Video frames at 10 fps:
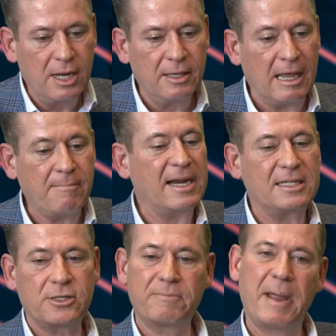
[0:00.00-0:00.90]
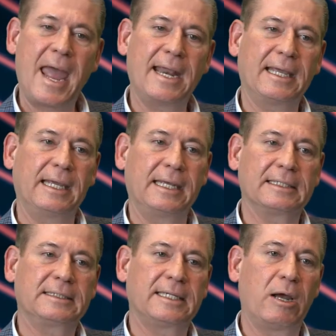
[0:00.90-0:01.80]
they might start panicking and
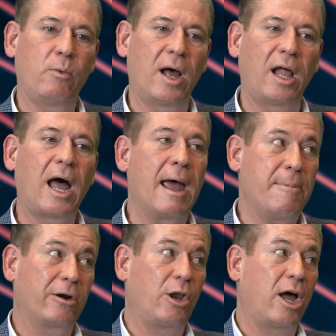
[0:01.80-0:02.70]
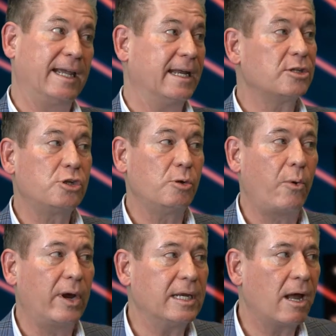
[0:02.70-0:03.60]
say, well, I better lock in at
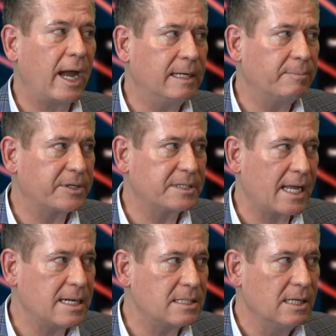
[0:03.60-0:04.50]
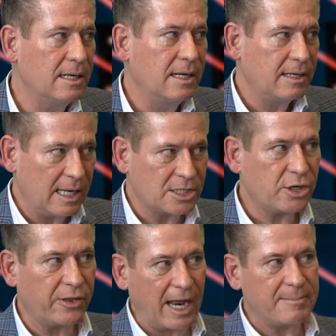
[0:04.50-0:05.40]
2.9%, and
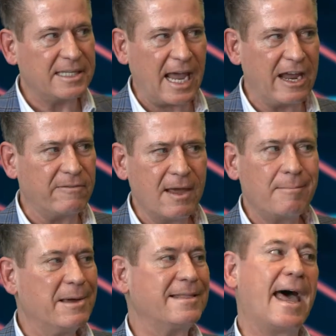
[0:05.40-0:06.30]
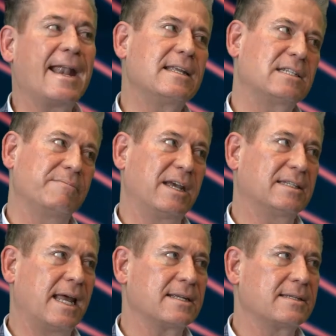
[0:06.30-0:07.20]
so that I'm safe. But that doesn't make
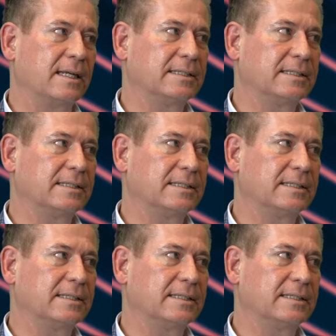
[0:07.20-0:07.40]
sense, does